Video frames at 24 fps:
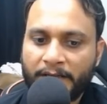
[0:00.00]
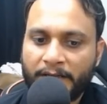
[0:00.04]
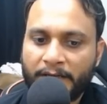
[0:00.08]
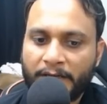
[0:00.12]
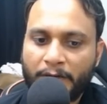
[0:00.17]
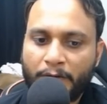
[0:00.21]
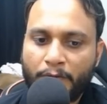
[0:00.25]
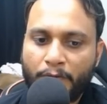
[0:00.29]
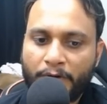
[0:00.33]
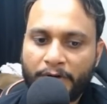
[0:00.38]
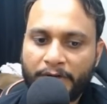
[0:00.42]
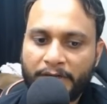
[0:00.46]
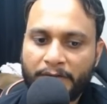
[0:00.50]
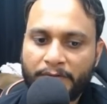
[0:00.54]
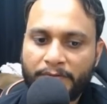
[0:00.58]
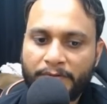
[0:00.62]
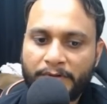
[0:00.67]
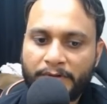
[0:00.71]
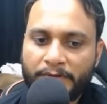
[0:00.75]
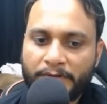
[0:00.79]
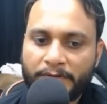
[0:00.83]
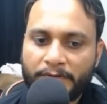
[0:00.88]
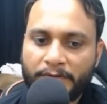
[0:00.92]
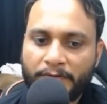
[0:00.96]
Now
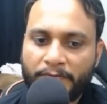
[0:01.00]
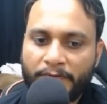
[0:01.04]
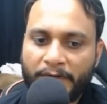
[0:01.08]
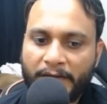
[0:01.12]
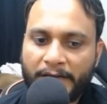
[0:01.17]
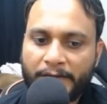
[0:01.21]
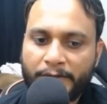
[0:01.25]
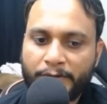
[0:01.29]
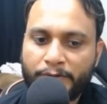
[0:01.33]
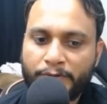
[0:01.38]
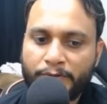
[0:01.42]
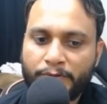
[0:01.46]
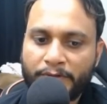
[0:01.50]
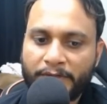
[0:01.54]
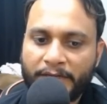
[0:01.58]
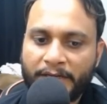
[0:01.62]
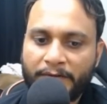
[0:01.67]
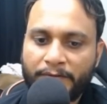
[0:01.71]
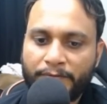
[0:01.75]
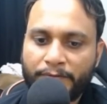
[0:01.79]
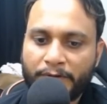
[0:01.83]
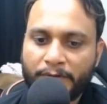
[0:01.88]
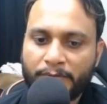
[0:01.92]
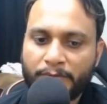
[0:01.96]
whatever value you
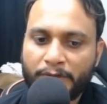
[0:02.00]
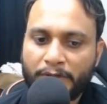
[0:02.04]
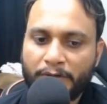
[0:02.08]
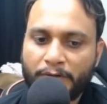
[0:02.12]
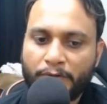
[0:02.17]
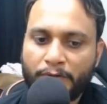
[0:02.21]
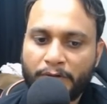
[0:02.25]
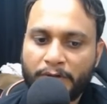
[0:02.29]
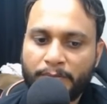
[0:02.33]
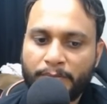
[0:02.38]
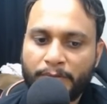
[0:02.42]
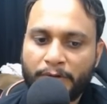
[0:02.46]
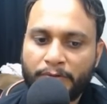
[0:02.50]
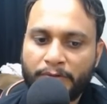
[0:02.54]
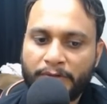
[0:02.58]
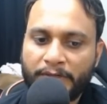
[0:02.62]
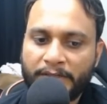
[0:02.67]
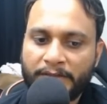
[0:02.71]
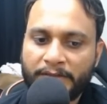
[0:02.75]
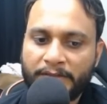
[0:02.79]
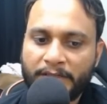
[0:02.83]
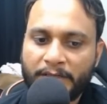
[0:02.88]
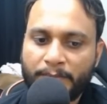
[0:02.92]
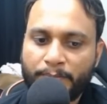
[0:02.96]
get from the lower bound
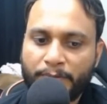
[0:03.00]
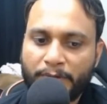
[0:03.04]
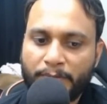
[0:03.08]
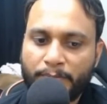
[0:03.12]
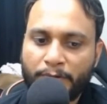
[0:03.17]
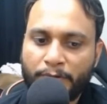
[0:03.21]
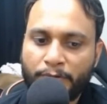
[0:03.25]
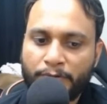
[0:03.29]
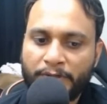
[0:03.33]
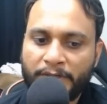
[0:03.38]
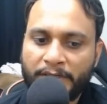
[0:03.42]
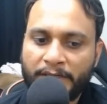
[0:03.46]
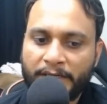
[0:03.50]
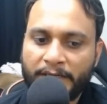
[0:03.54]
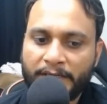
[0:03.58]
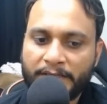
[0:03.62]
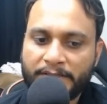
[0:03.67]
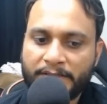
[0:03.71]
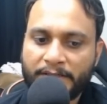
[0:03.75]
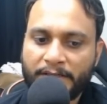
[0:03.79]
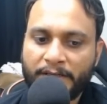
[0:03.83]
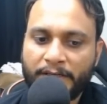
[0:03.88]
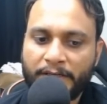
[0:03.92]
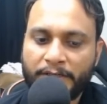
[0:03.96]
and the upper bound
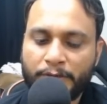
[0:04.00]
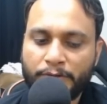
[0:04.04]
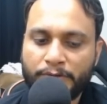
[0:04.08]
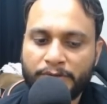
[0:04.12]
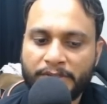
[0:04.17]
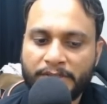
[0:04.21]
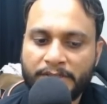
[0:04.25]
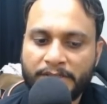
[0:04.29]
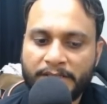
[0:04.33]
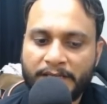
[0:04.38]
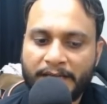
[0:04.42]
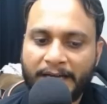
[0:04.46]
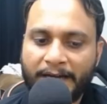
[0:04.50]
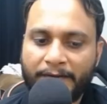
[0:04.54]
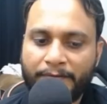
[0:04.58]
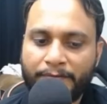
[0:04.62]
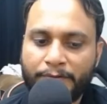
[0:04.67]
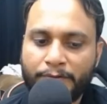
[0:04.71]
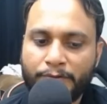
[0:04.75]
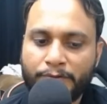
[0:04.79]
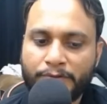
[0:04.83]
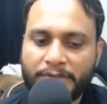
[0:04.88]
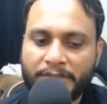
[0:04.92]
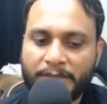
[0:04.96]
index, you just
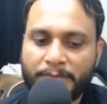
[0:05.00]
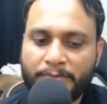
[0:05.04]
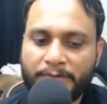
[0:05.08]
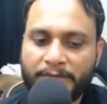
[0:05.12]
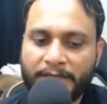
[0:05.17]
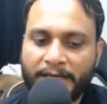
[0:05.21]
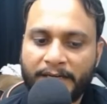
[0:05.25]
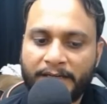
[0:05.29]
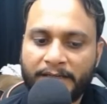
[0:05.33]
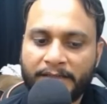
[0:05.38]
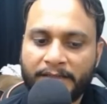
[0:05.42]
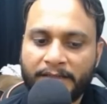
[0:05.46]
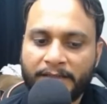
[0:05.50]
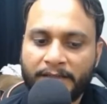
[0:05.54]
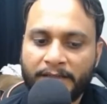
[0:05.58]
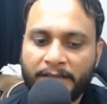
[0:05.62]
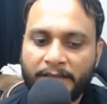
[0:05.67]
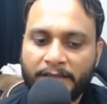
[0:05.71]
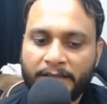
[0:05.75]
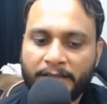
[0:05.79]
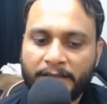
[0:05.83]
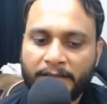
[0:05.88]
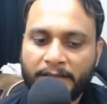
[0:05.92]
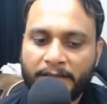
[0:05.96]
have to subtract
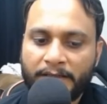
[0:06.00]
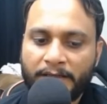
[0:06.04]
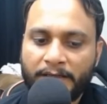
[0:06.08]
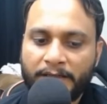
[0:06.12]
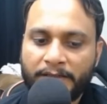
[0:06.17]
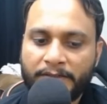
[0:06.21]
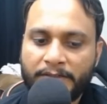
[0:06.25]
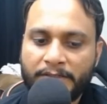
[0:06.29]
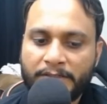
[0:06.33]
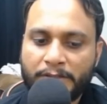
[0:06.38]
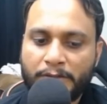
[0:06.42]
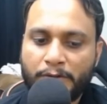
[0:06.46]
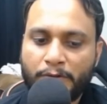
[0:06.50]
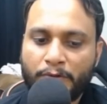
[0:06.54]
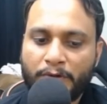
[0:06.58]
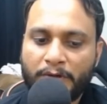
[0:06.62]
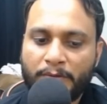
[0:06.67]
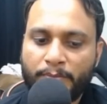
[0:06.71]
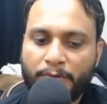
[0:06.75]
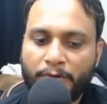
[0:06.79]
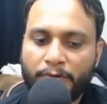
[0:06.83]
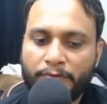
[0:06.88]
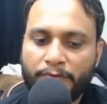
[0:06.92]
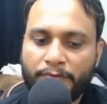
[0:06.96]
this lower
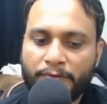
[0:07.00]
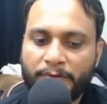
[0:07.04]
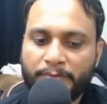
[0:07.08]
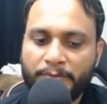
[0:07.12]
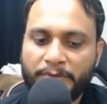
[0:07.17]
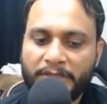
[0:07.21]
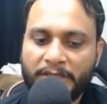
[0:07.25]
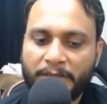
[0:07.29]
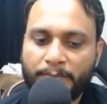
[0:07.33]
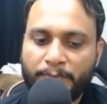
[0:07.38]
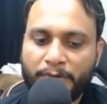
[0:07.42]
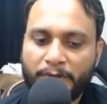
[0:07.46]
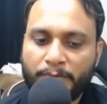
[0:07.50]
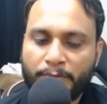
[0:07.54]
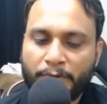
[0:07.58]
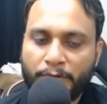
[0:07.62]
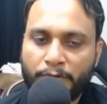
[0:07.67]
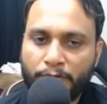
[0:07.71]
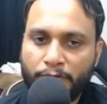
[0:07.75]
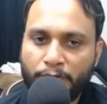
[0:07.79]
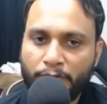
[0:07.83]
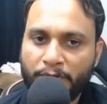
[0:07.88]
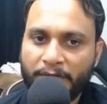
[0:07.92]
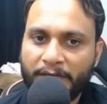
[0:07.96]
bound from the upper
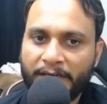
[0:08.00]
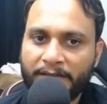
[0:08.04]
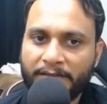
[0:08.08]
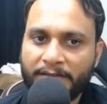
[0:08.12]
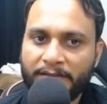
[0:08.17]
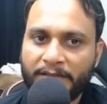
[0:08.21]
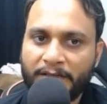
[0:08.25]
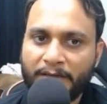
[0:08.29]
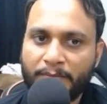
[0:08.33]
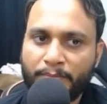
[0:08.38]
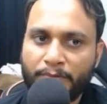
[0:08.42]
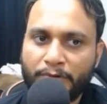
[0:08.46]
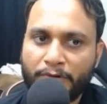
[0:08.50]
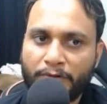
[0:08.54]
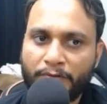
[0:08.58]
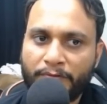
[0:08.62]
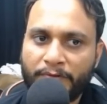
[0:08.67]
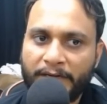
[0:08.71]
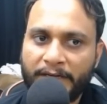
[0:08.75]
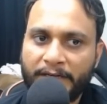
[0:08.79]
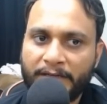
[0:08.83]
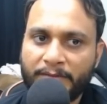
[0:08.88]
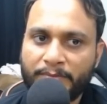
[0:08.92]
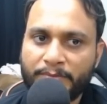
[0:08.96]
bound to get the number of
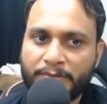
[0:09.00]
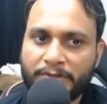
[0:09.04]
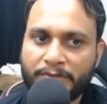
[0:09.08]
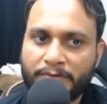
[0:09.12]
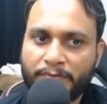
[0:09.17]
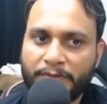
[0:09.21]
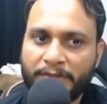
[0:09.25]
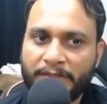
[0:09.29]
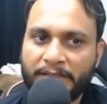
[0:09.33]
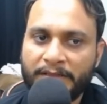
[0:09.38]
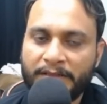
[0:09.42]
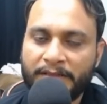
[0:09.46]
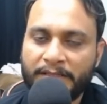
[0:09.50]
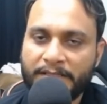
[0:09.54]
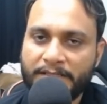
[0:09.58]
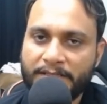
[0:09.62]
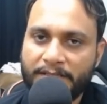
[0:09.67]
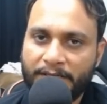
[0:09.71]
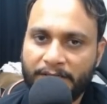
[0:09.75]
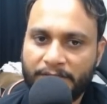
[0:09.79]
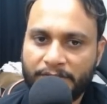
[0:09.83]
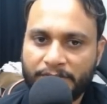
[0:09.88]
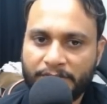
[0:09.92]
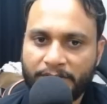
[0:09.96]
items within this
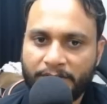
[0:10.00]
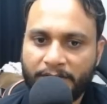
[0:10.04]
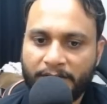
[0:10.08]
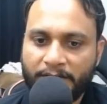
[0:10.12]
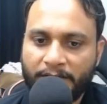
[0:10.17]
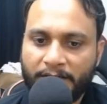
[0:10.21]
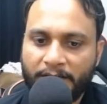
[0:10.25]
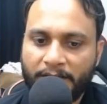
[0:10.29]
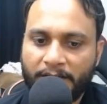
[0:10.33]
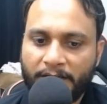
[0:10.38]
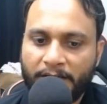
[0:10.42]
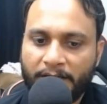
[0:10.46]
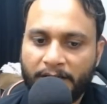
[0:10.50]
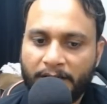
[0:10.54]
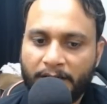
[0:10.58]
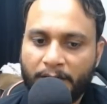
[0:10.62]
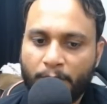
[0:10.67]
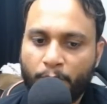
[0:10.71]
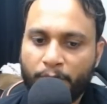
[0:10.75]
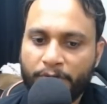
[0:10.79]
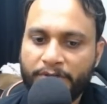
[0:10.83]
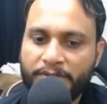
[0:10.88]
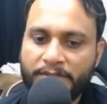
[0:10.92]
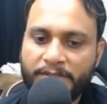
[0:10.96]
range.
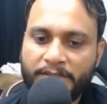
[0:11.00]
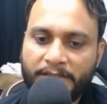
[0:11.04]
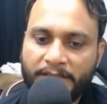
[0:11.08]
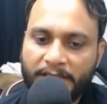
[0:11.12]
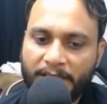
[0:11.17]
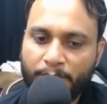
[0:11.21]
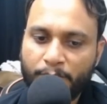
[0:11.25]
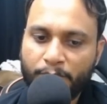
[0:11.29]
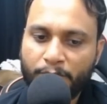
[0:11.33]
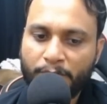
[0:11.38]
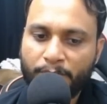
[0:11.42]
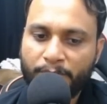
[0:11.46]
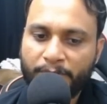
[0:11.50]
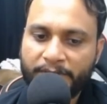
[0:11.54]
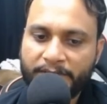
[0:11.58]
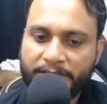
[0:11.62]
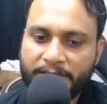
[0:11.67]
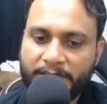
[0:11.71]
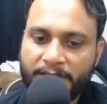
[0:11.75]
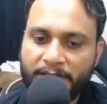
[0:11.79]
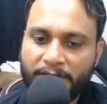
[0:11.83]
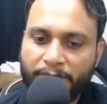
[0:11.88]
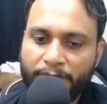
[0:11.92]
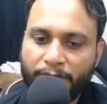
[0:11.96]
What is the time
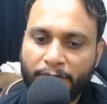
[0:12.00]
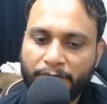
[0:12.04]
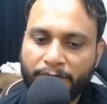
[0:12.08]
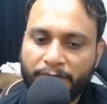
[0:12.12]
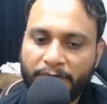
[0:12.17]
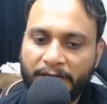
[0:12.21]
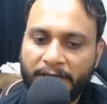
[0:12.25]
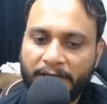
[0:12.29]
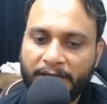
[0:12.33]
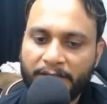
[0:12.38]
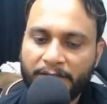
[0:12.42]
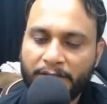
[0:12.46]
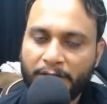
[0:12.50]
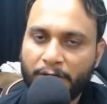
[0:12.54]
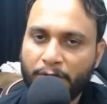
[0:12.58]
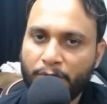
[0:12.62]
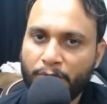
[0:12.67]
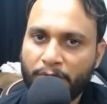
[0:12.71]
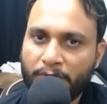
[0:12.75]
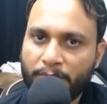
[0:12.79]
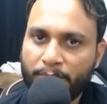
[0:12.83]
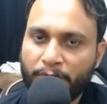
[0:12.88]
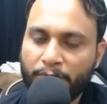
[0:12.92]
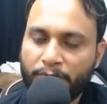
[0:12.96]
complexity for finding the
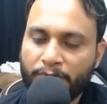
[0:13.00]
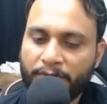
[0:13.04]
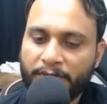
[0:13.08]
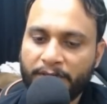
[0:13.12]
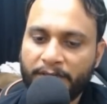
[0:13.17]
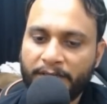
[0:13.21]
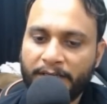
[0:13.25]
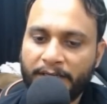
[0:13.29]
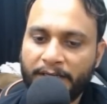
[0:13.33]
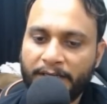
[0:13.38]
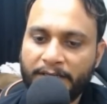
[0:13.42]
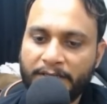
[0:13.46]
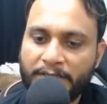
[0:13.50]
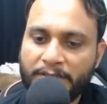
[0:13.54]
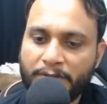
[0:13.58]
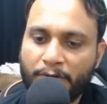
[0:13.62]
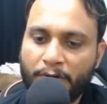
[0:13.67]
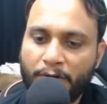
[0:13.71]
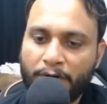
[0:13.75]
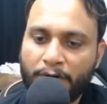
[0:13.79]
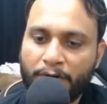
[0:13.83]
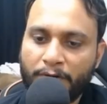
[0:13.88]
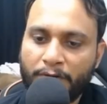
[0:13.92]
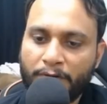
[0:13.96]
lower bound? It is
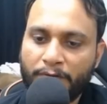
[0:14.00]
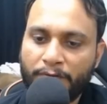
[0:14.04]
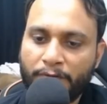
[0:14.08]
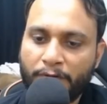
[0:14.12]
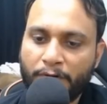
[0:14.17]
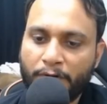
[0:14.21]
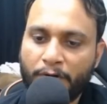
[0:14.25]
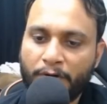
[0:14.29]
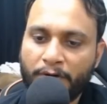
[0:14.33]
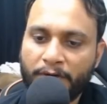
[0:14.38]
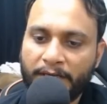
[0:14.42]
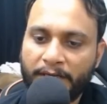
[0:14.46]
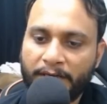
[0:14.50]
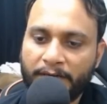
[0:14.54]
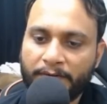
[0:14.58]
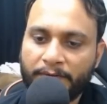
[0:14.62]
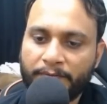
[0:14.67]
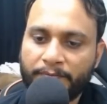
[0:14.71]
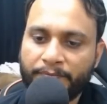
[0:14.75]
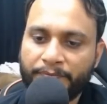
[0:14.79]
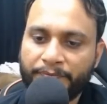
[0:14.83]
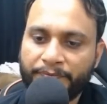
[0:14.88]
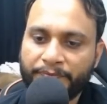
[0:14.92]
order of log n.